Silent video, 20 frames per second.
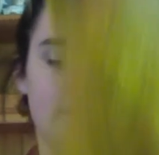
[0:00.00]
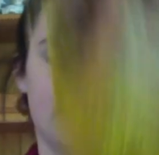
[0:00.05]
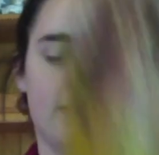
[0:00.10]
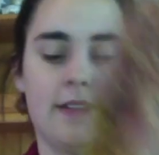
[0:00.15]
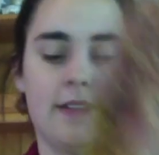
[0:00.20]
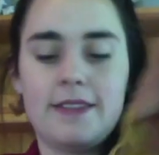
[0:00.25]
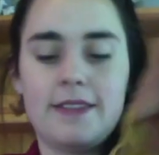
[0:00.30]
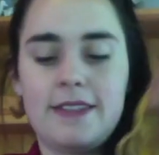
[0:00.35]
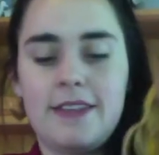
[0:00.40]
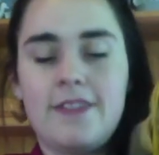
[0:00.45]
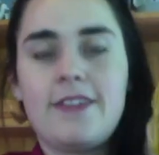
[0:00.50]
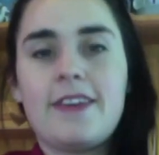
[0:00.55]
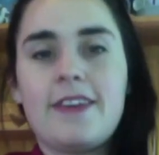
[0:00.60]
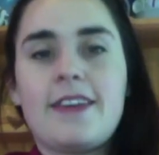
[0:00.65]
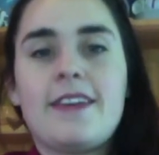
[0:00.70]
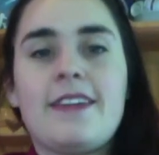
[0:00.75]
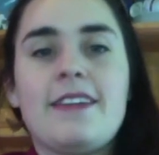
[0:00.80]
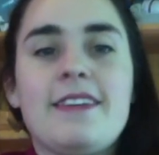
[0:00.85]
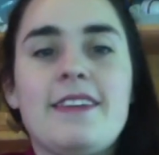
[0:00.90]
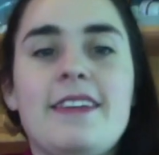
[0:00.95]
let's see if I
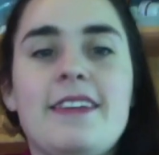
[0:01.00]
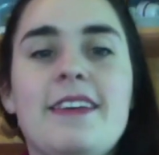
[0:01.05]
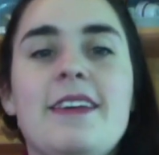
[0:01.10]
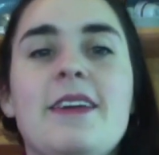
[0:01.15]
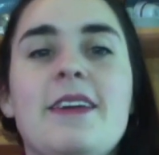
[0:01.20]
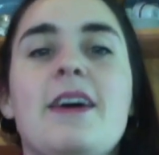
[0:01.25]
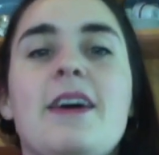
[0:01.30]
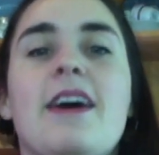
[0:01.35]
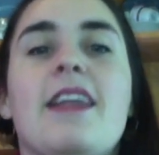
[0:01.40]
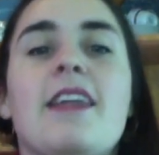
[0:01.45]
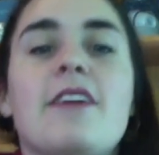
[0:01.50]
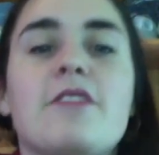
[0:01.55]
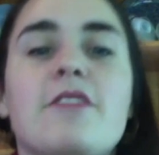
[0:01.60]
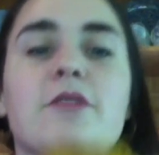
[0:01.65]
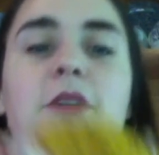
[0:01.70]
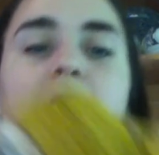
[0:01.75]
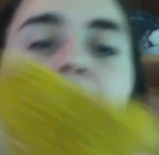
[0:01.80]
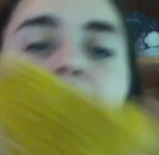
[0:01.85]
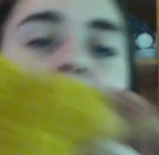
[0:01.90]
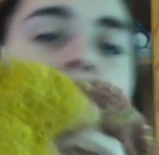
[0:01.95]
love
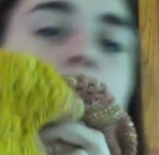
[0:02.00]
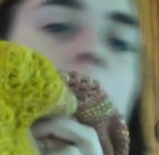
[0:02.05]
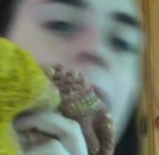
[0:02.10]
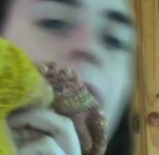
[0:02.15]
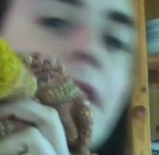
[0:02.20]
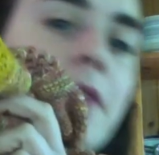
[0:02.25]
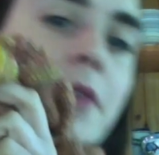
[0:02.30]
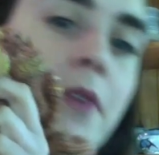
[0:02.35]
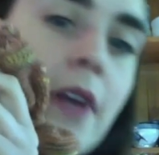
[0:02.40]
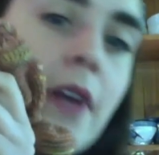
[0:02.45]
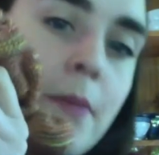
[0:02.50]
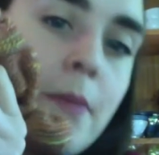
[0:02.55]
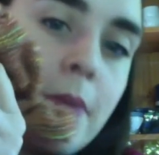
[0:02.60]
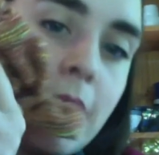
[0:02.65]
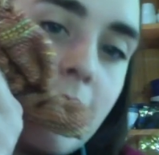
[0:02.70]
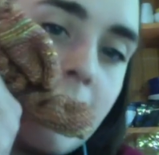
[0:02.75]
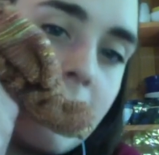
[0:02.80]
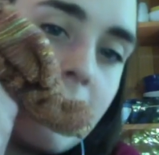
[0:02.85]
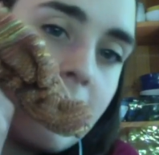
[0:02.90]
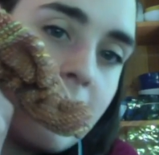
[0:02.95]
when it's all bundled up
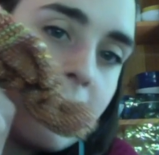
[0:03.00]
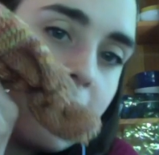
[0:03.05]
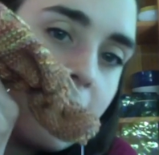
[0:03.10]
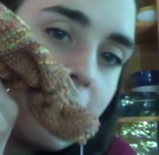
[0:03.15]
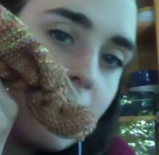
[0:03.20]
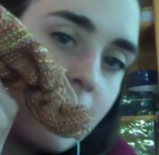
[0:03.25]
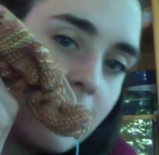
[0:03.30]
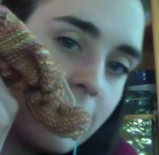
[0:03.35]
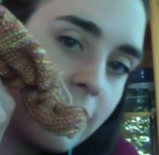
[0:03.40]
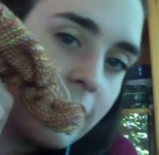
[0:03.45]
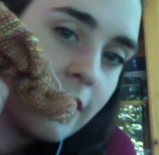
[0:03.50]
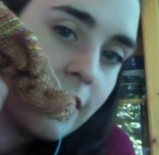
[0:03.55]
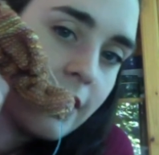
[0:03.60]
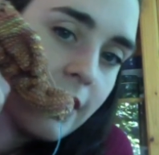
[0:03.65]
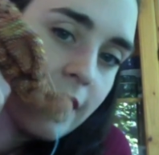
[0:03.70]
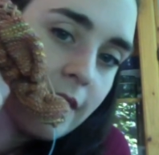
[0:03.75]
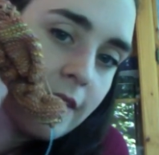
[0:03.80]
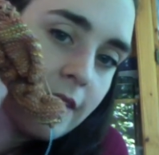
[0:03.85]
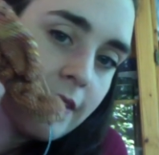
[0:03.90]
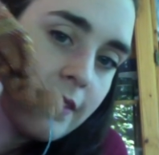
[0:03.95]
and you can see all the different
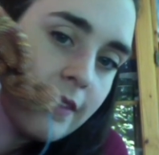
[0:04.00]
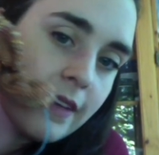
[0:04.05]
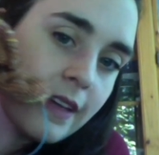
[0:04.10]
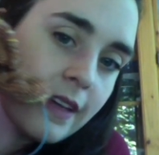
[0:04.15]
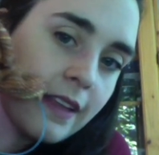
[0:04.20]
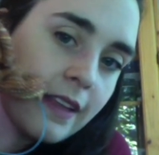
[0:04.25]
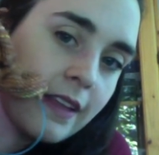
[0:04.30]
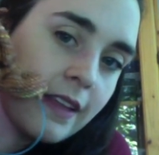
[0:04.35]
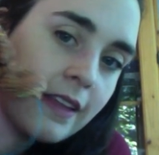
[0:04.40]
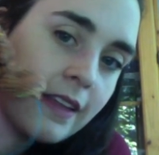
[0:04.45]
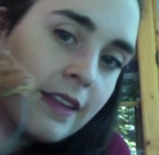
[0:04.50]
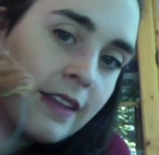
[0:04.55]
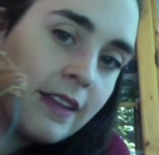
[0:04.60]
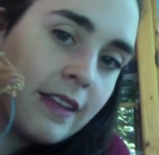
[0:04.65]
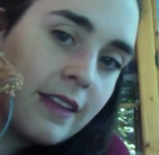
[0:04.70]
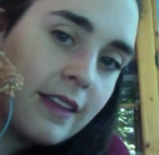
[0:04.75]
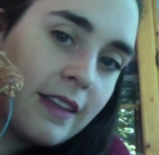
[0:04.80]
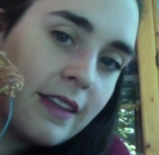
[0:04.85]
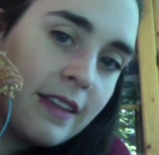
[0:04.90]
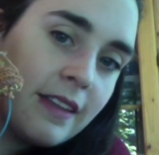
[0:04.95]
colours together.
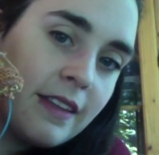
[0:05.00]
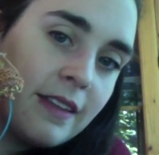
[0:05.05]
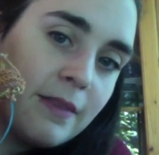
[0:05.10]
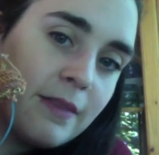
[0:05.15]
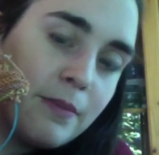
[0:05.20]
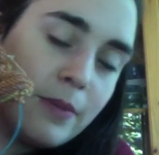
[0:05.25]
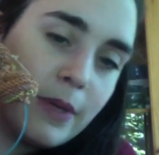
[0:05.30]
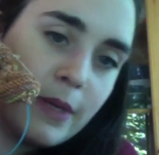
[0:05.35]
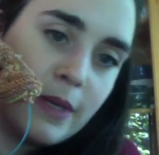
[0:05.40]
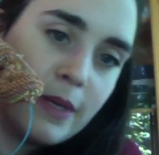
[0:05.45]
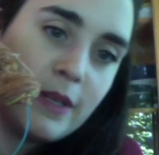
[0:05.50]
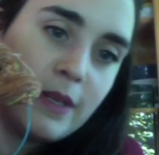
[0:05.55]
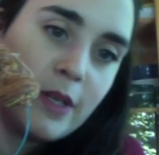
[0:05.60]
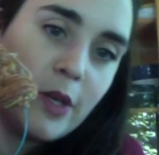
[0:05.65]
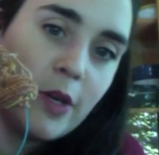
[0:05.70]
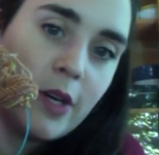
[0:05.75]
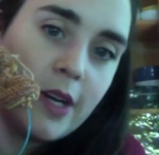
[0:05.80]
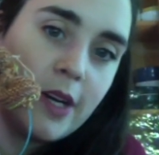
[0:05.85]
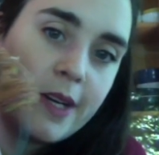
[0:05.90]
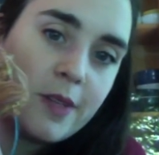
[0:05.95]
But
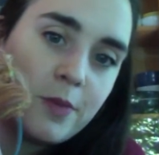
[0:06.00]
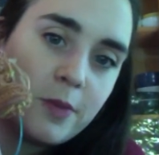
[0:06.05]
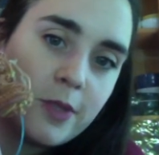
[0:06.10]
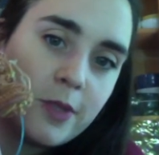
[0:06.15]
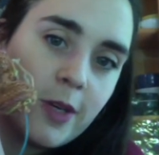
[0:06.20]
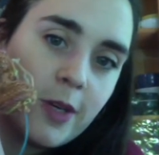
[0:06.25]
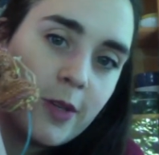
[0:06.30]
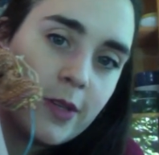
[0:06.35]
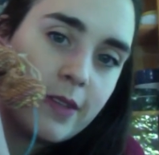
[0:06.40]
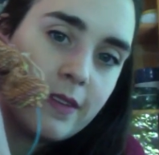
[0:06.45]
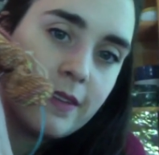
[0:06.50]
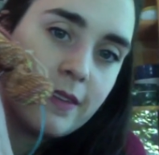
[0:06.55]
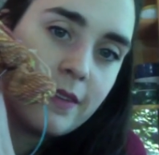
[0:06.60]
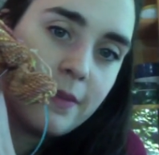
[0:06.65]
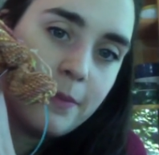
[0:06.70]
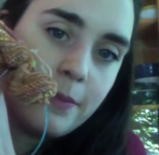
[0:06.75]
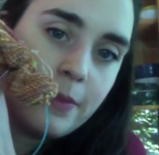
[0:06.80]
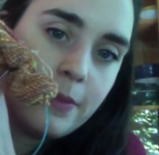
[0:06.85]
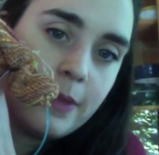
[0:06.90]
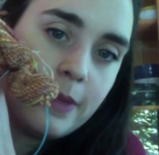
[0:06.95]
you guys will know this is
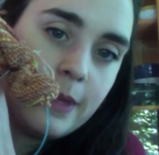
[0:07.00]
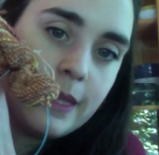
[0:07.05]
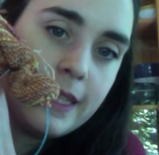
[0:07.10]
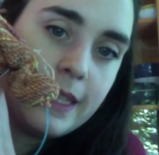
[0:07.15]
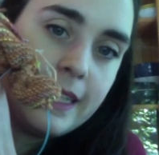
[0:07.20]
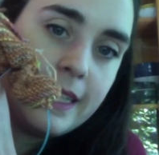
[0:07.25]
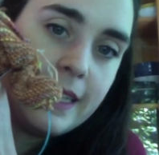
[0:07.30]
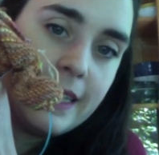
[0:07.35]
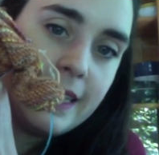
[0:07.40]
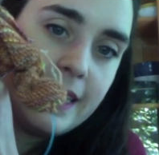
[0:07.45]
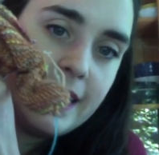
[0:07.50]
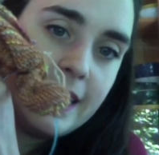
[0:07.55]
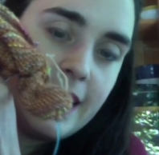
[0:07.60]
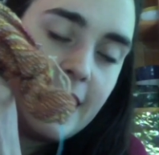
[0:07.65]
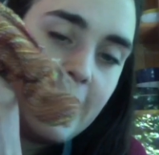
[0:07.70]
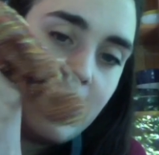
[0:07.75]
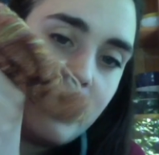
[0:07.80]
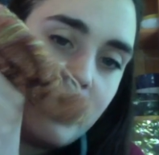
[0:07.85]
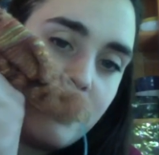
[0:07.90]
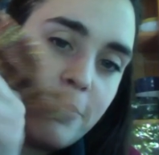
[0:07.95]
completely
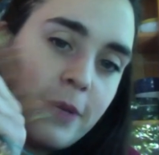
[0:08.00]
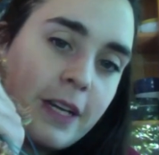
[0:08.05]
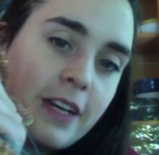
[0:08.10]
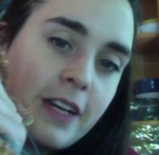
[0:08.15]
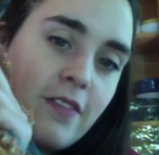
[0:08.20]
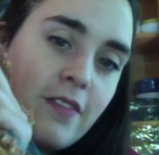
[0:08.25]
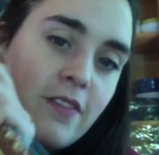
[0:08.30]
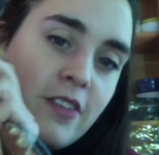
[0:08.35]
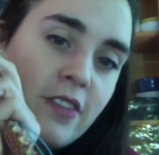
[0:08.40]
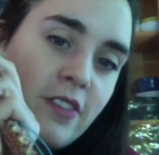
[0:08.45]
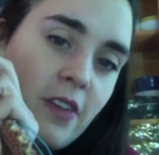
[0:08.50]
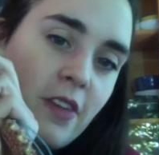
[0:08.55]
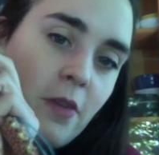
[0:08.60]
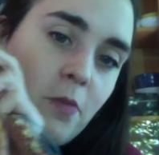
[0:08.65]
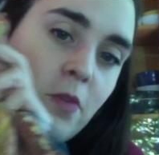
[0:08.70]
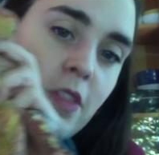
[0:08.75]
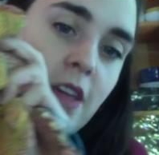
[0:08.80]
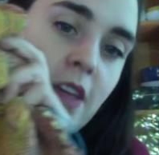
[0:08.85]
out of my comfort zone with